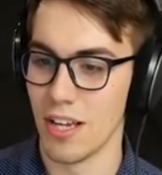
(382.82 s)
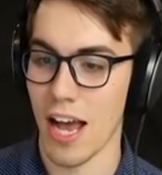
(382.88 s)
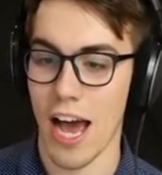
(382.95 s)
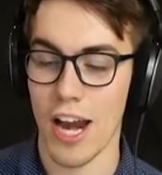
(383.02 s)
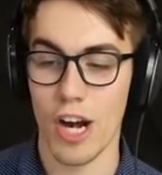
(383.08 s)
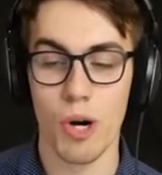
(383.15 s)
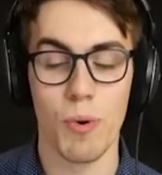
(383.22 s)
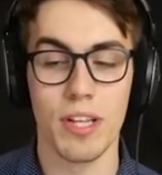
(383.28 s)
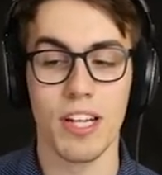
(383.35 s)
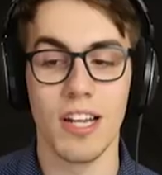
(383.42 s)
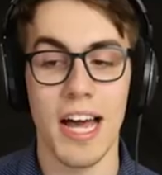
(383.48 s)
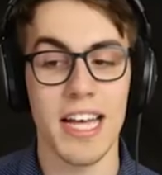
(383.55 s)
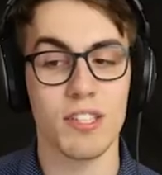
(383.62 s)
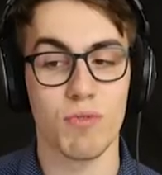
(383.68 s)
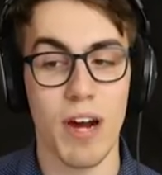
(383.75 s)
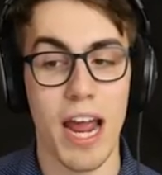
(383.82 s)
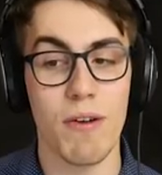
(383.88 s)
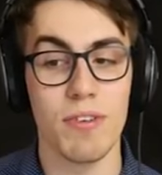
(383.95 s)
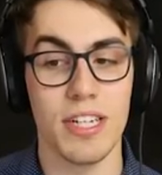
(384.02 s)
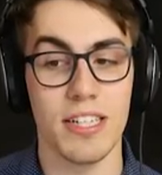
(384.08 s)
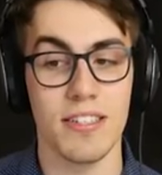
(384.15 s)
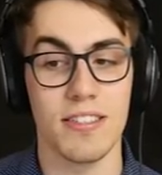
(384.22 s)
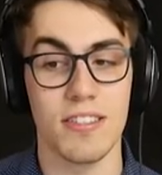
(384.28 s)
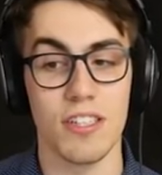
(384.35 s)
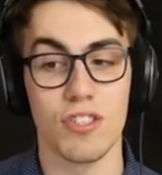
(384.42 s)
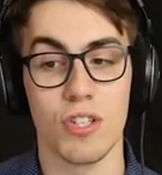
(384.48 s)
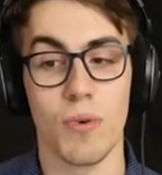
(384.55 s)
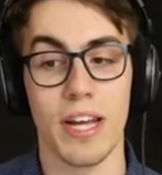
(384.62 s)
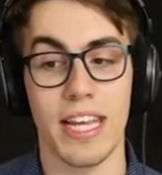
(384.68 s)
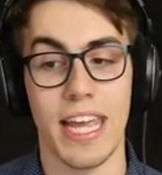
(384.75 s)
I don't know when the last round is,
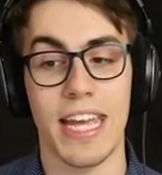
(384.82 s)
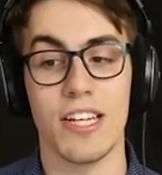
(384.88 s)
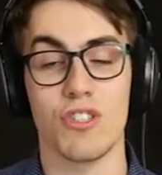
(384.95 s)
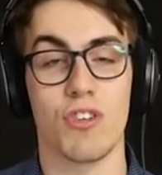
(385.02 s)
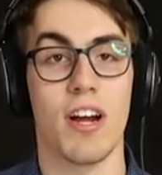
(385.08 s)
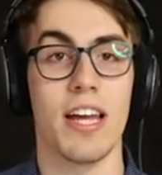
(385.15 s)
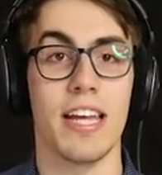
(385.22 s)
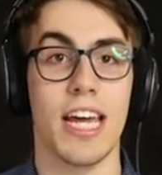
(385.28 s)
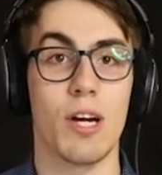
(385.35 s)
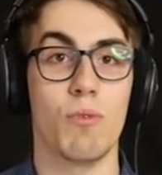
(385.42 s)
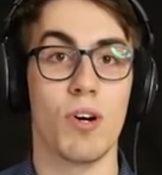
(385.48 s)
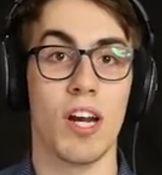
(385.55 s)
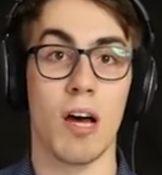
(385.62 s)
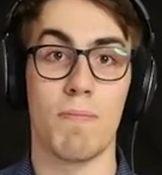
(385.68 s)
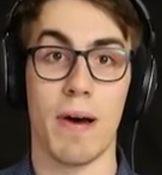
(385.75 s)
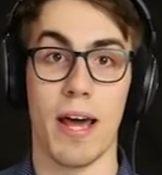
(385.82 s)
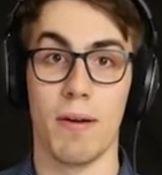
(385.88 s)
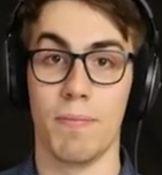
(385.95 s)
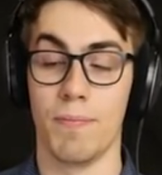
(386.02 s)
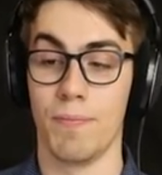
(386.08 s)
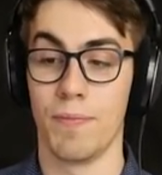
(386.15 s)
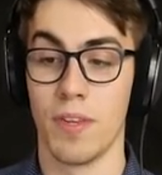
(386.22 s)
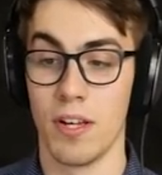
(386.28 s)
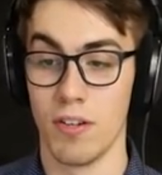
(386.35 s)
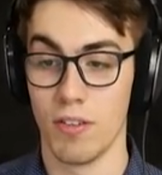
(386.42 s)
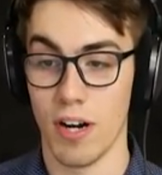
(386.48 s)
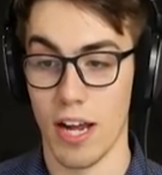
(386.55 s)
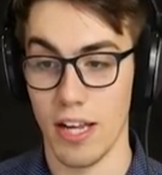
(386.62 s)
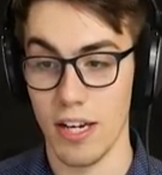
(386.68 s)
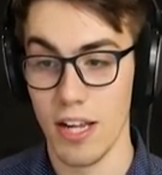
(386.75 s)
so I can't try and get a one-up on him,
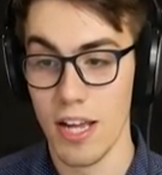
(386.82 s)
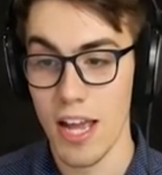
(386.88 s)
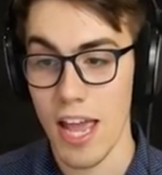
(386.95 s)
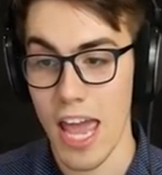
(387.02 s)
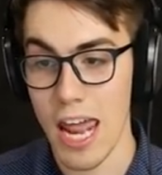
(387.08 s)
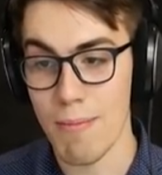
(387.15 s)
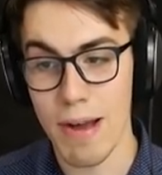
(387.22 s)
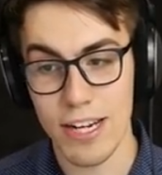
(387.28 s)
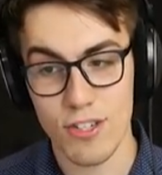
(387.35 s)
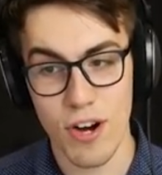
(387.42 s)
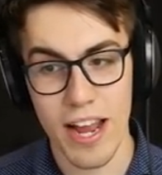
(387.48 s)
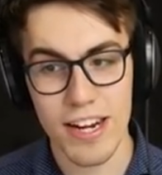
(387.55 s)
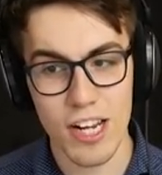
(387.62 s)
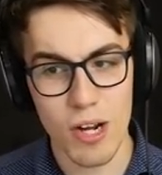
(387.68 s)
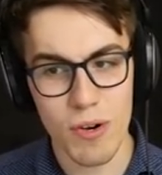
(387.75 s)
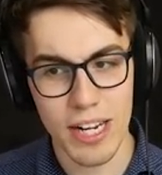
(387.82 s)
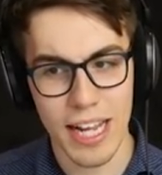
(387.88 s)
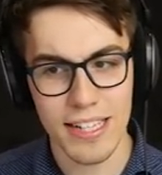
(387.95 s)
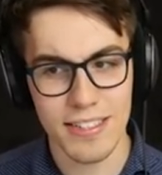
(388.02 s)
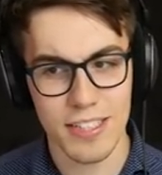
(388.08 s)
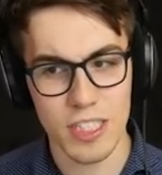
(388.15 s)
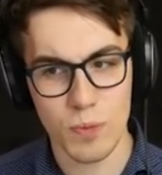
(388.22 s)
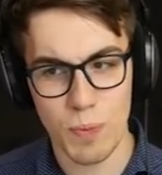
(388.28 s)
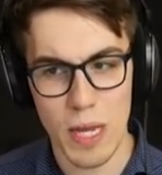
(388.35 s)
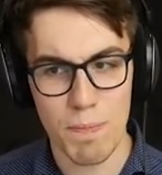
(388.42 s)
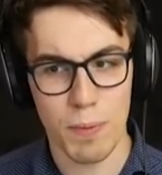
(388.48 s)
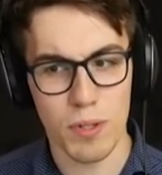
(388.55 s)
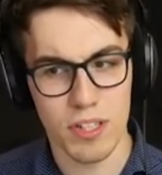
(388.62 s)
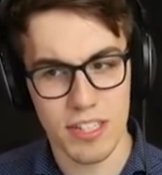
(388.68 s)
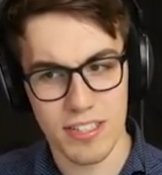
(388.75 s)
right? And am I trying to go against these
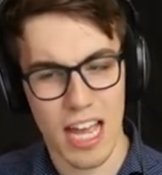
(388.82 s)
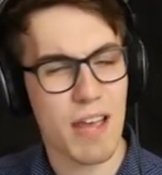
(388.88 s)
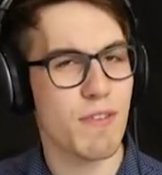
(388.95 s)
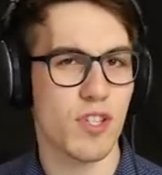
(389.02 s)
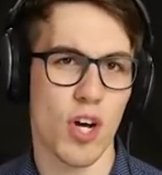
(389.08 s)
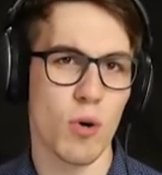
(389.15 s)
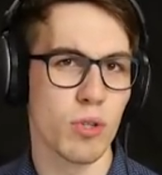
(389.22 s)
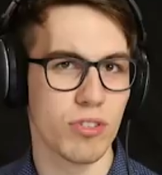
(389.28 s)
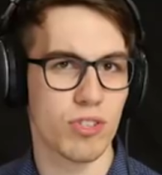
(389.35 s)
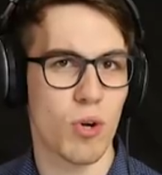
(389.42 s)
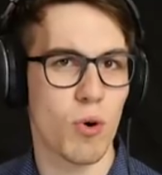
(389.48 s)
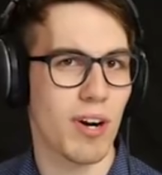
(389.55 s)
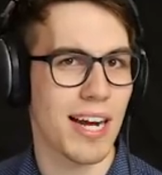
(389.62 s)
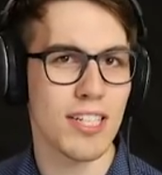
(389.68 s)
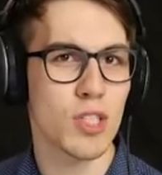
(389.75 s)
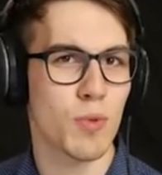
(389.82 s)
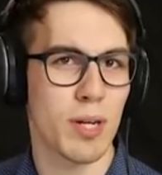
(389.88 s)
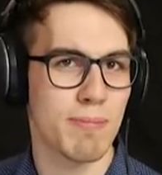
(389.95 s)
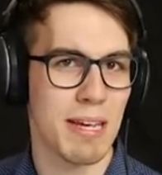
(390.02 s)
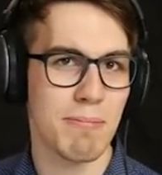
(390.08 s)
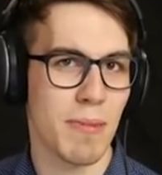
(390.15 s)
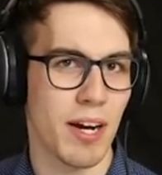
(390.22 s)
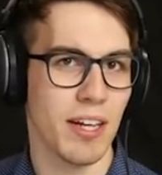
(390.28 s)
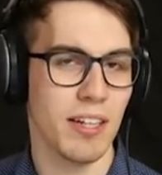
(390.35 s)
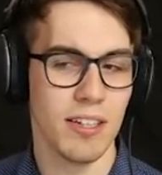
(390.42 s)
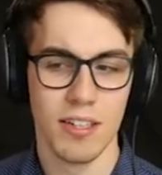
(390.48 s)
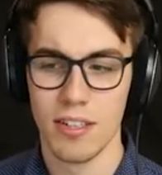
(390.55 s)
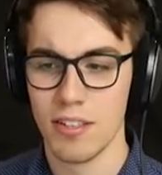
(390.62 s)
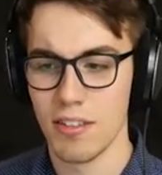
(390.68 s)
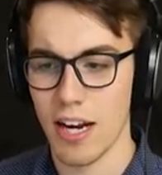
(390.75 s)
people? Because I have a total score. I just want to make money,
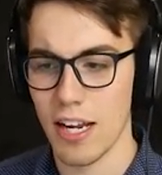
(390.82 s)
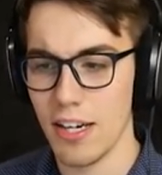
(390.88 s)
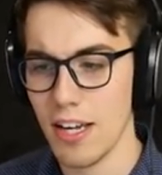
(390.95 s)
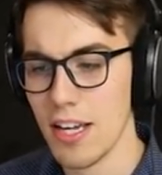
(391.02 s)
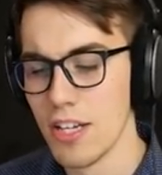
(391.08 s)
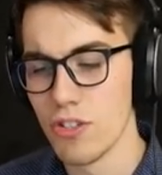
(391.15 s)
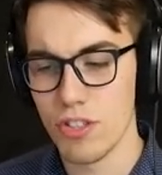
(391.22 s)
right?